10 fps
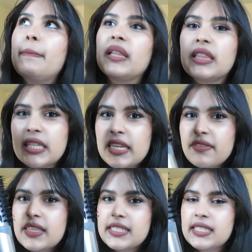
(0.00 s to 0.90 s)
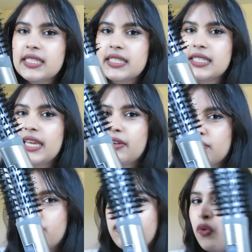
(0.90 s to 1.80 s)
believe this is like
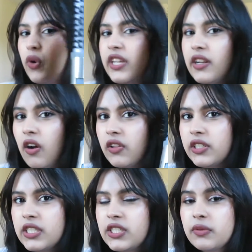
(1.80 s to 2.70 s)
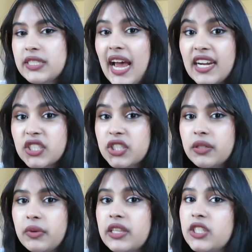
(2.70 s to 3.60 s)
$40, so it's actually
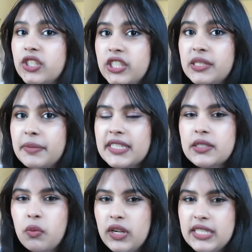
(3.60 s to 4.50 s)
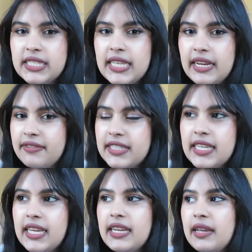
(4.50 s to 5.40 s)
one of the cheapest ones that I've
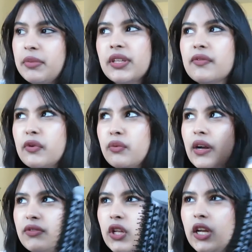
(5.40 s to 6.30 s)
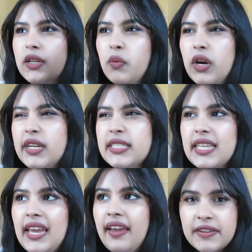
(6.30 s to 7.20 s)
seen. I believe the Revlon one is
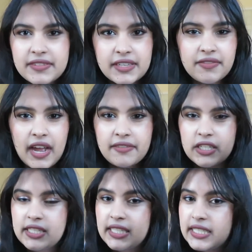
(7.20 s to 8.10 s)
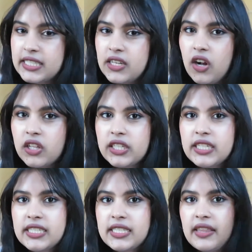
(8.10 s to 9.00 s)
like $55 or
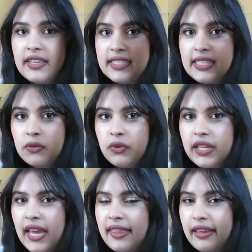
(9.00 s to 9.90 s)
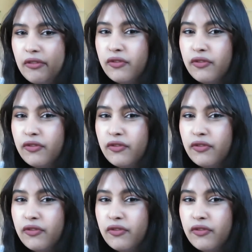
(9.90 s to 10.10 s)
$60. This is only, I think,